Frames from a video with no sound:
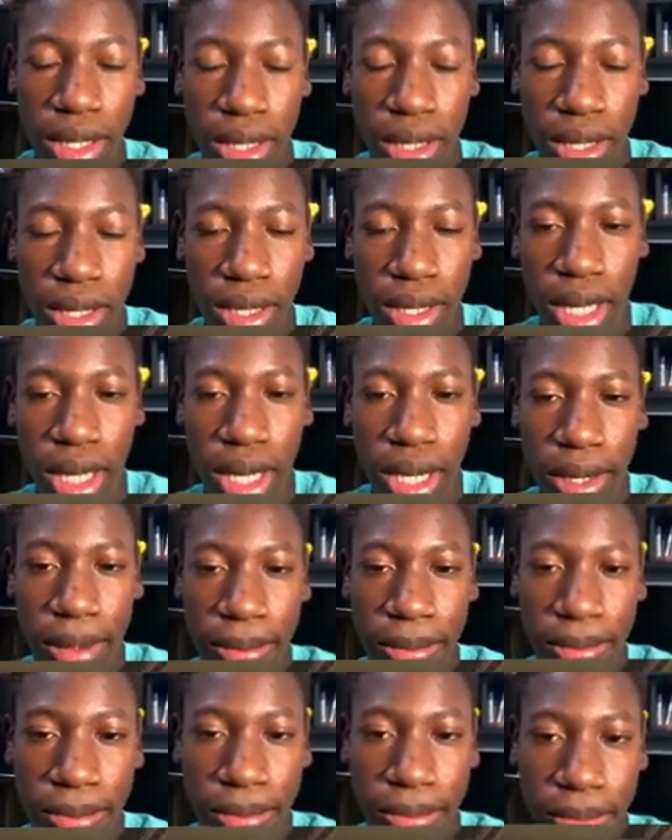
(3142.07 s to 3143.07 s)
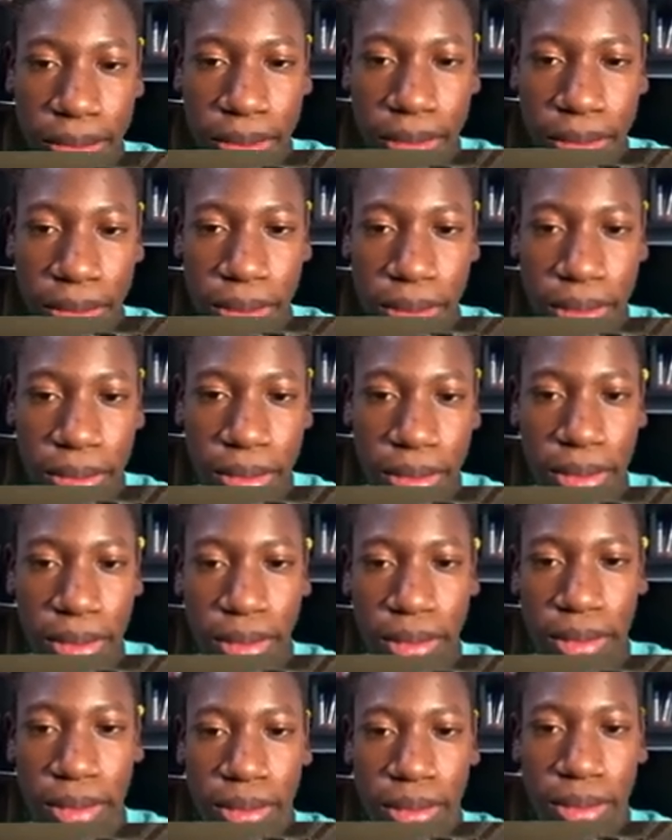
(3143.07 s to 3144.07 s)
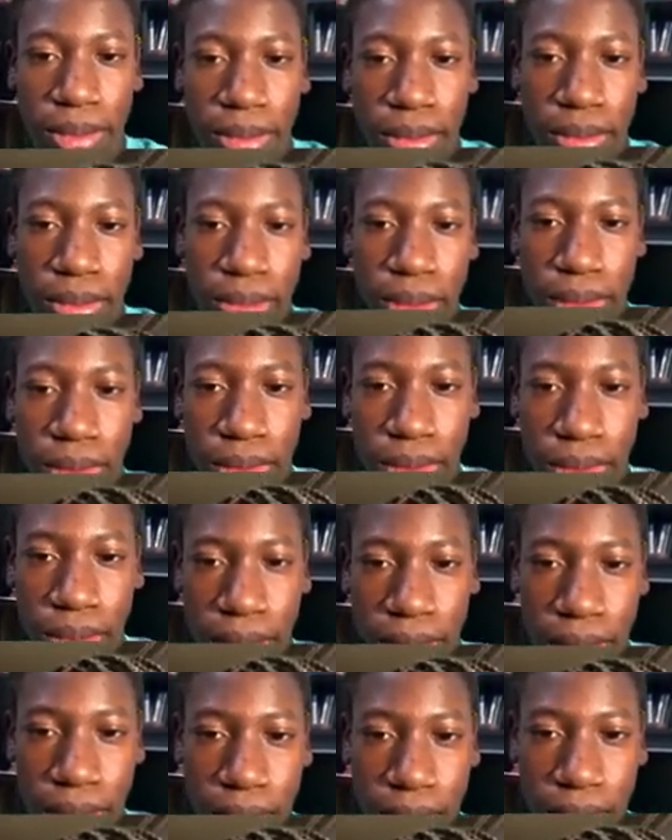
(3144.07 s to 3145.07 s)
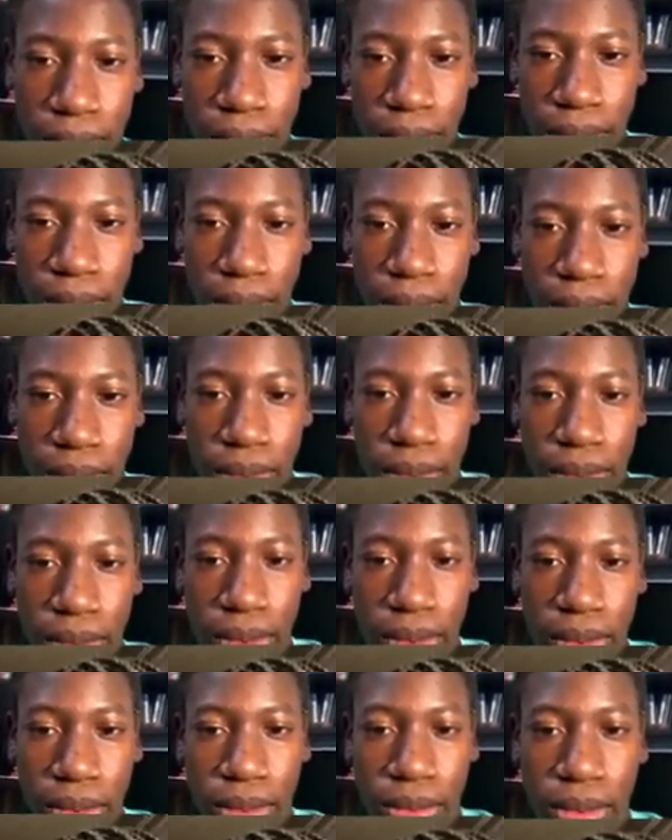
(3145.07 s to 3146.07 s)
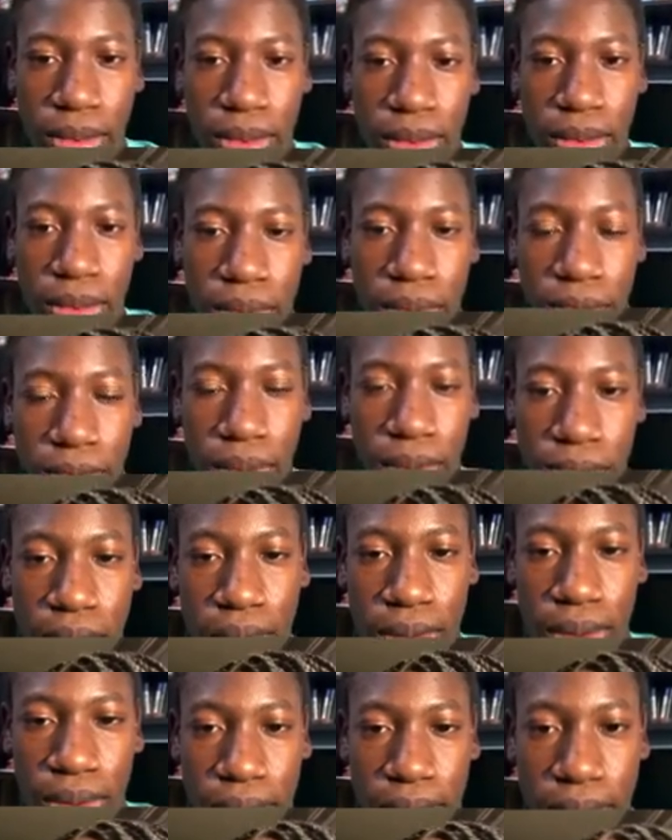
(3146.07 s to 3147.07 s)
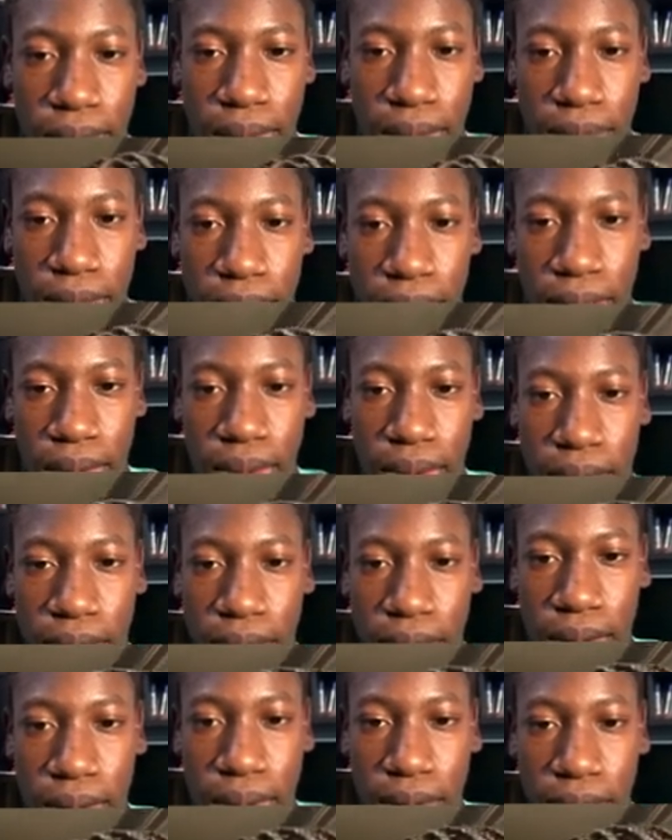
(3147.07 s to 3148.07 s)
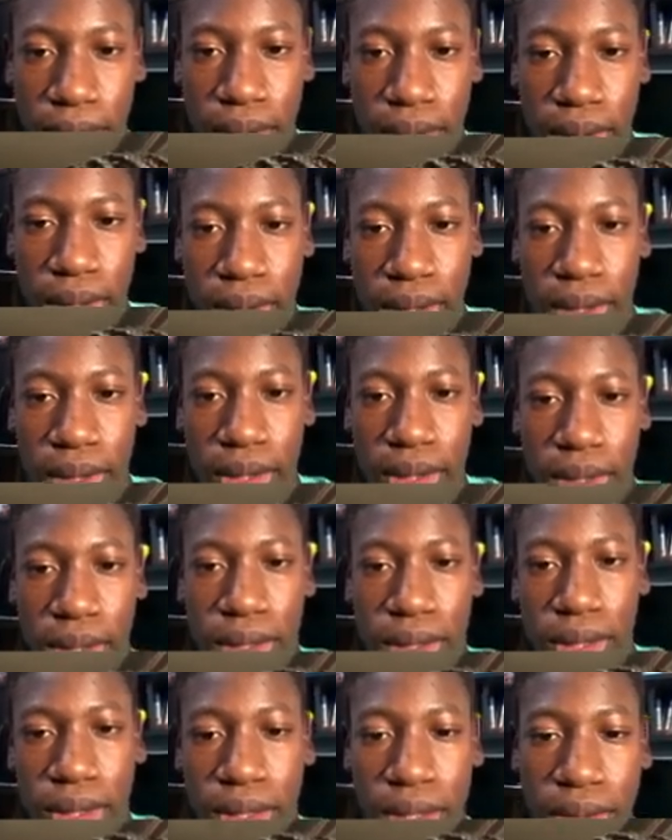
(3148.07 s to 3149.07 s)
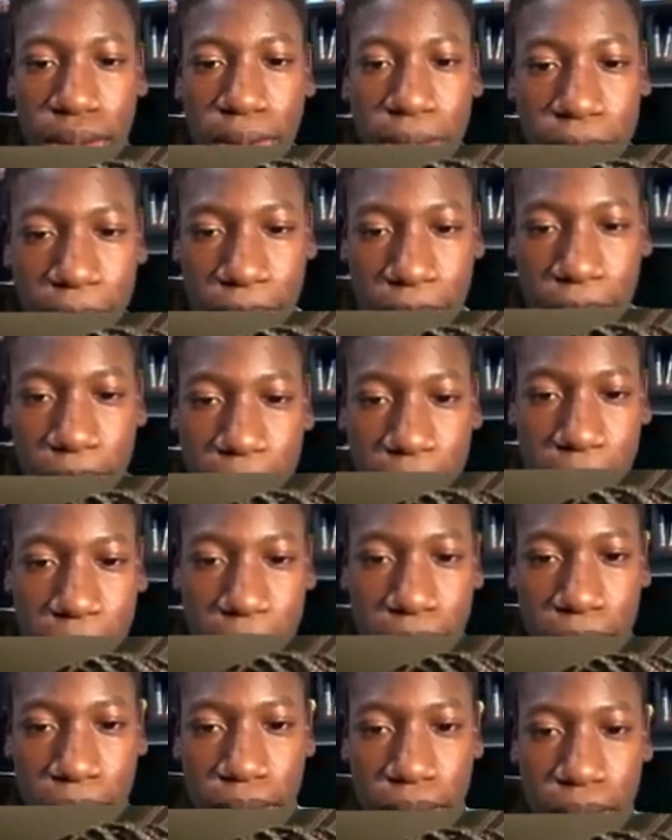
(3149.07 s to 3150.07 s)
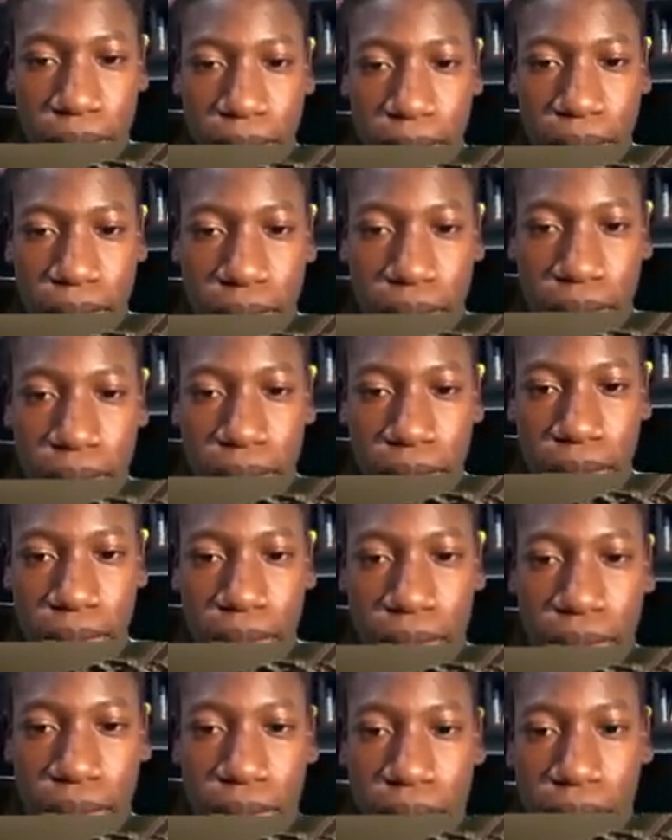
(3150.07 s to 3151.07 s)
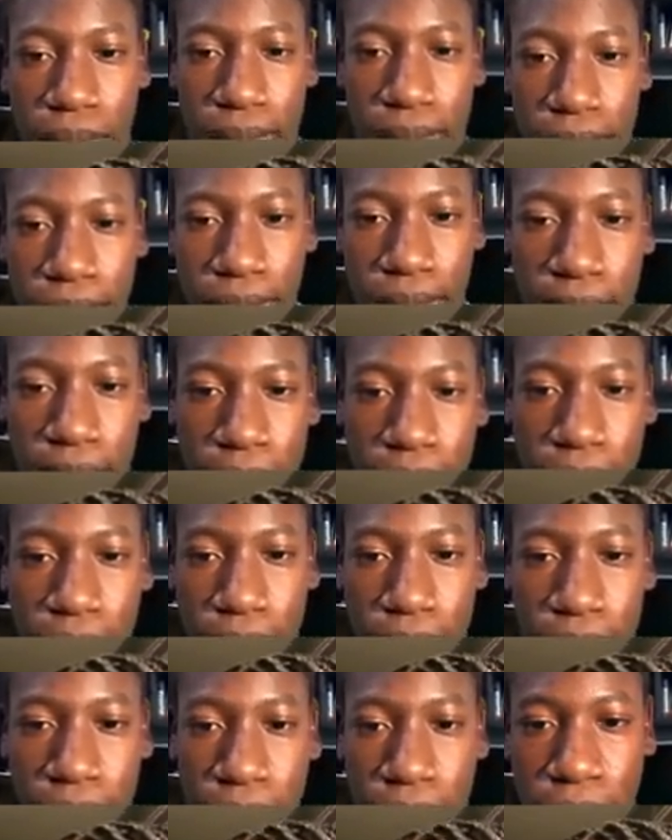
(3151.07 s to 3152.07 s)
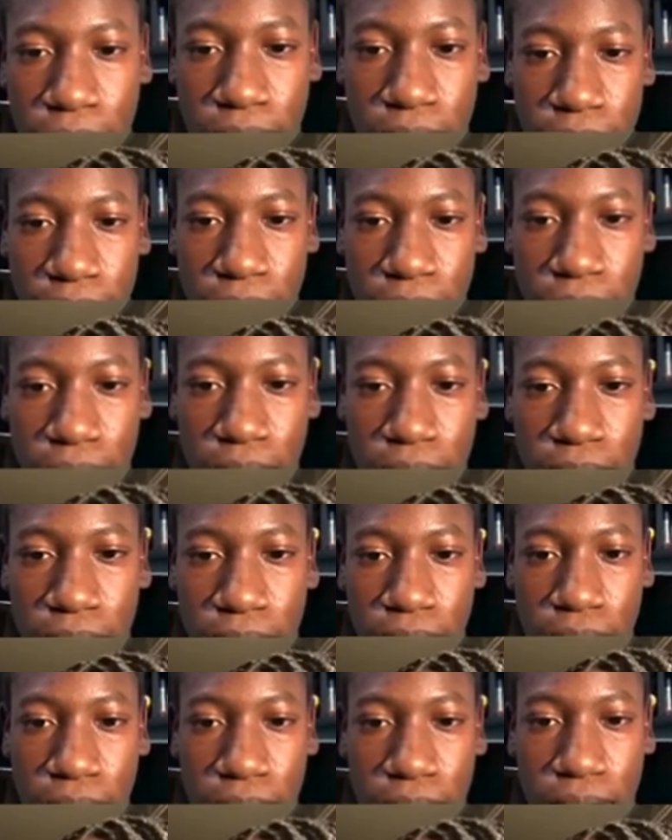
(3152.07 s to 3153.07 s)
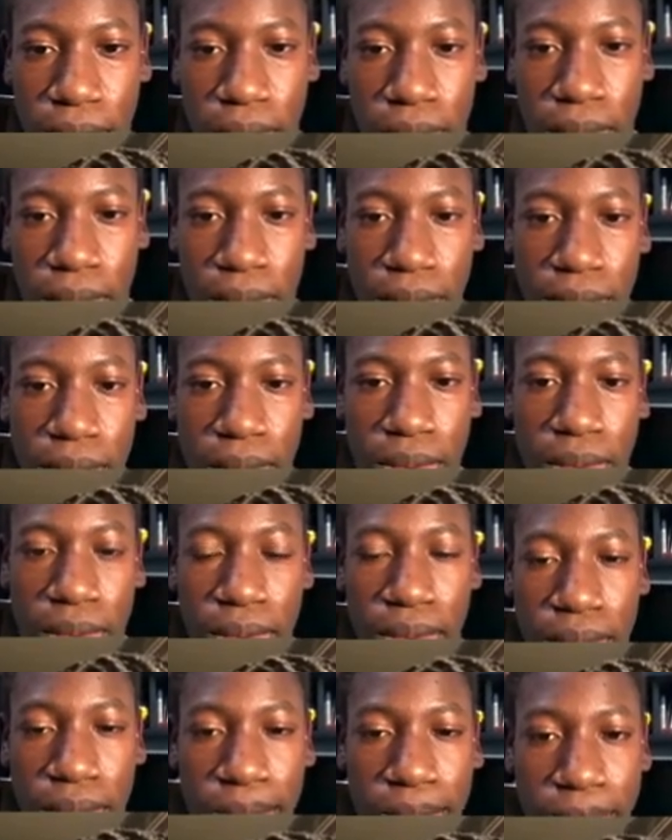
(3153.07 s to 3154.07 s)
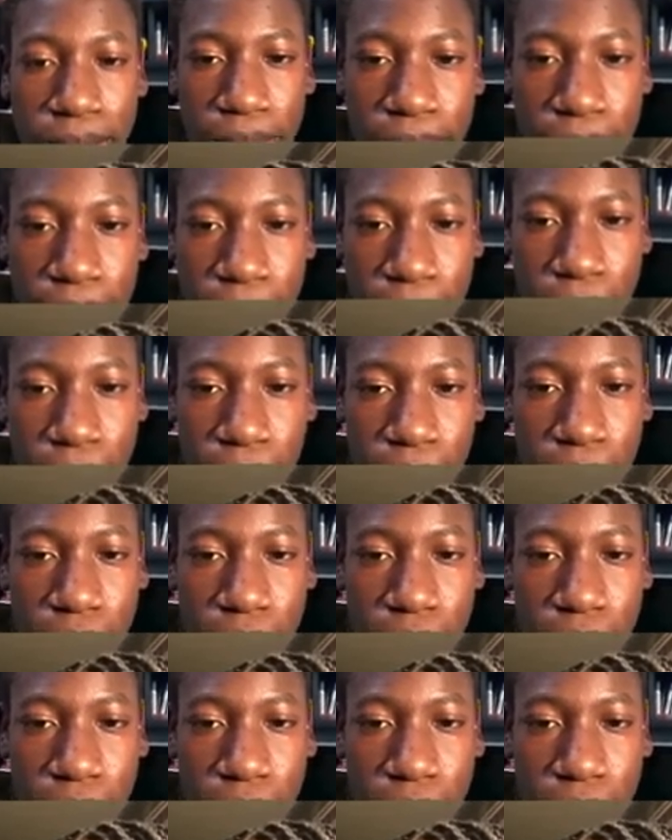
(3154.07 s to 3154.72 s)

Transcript: And I know if you guys were like close or whatever. I mean, it happens, yeah, but at the same time, it's like if they're gonna cut you out of their life because of something that you said, because